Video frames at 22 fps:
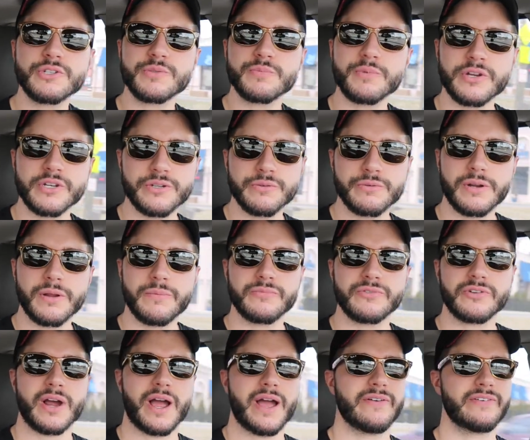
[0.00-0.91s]
especially when
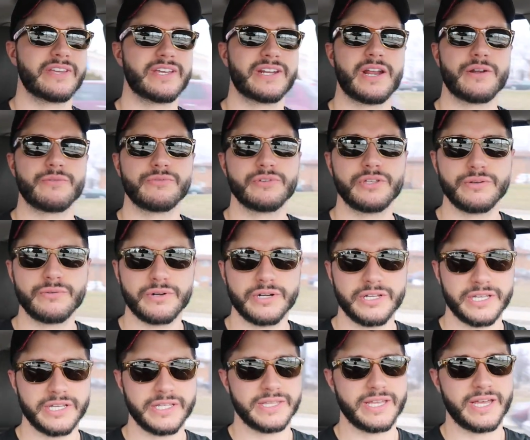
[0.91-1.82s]
I'm driving, and I really
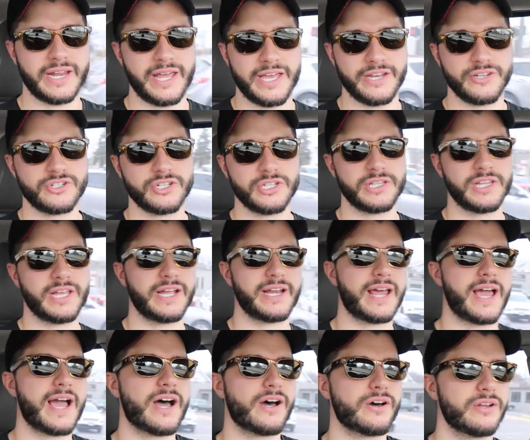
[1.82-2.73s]
want to get that engine
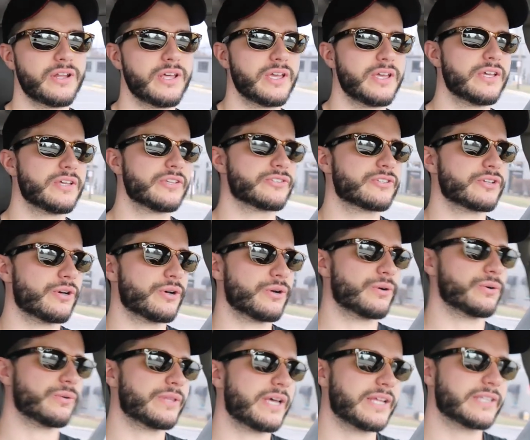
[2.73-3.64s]
light out.
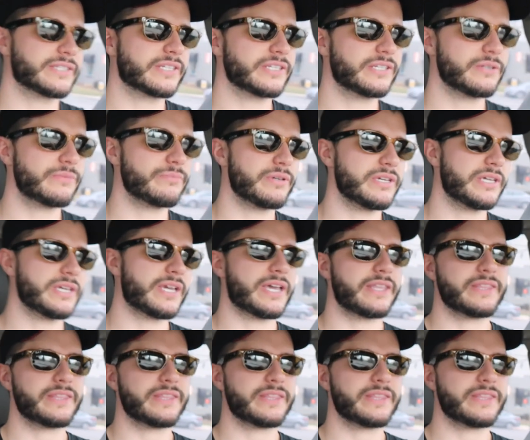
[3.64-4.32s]
So that's gonna be.